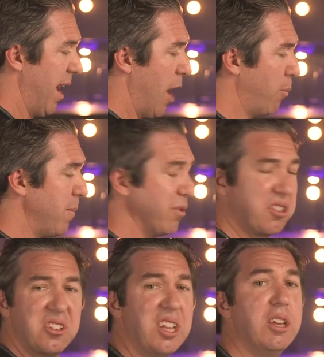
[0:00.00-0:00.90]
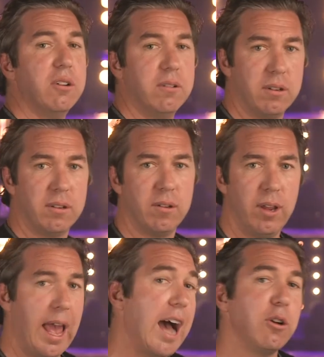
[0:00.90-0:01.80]
how people see you,
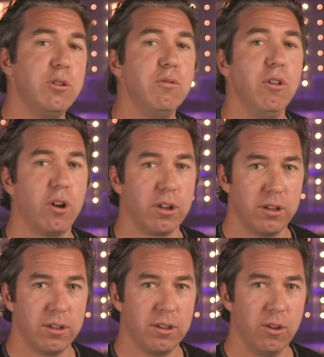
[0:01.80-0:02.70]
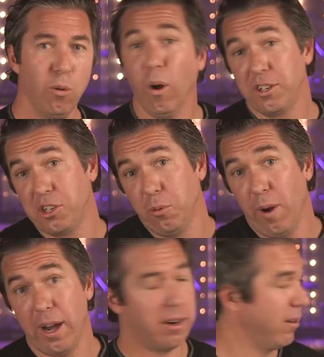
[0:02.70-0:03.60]
how you look, what you
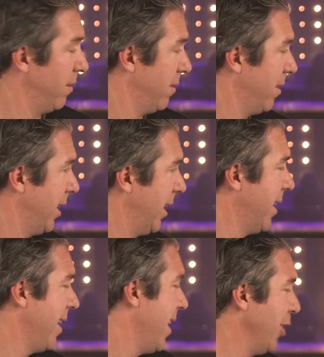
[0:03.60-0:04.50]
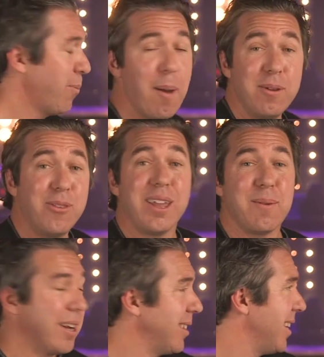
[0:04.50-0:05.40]
wear. You probably think
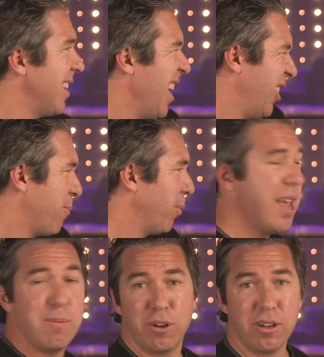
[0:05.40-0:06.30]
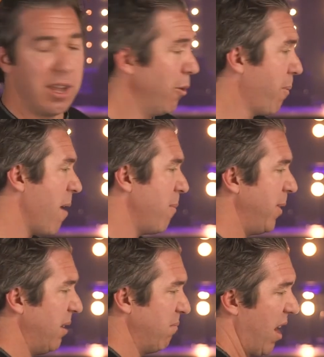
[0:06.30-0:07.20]
about this. Your playbook will probably
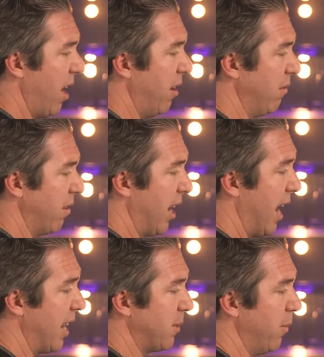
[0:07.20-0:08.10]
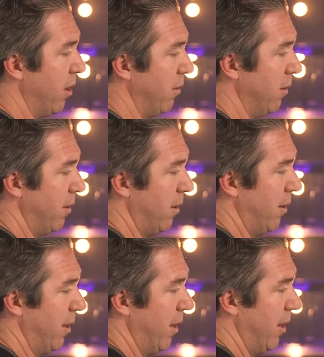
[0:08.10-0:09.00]
be, I don't know, Cosmo,
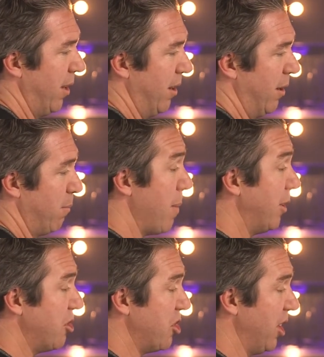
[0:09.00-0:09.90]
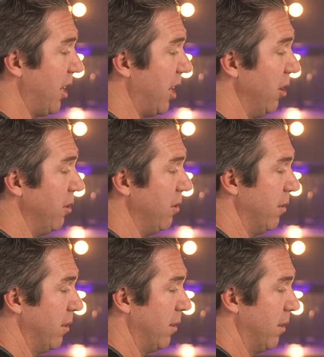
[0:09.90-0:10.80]
maybe GQ,
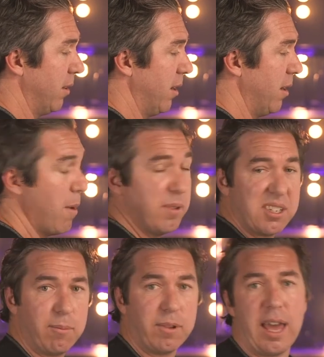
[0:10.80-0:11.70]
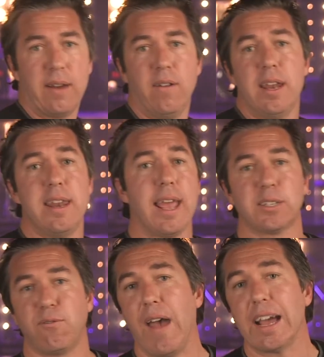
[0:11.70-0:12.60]
maybe some kind of
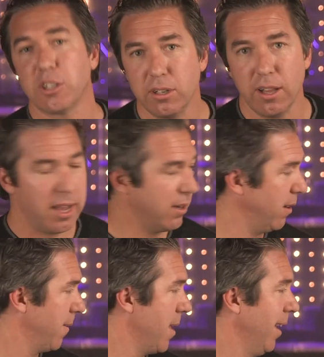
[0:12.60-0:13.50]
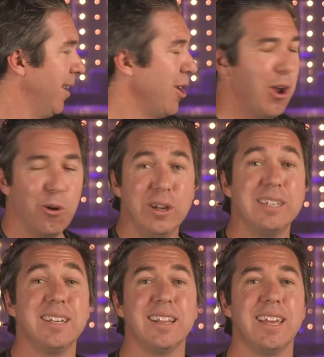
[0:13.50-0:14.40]
next fashion line.
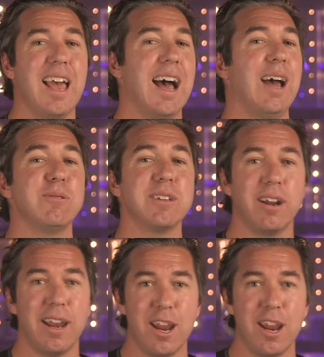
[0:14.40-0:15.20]
Recently, I was on an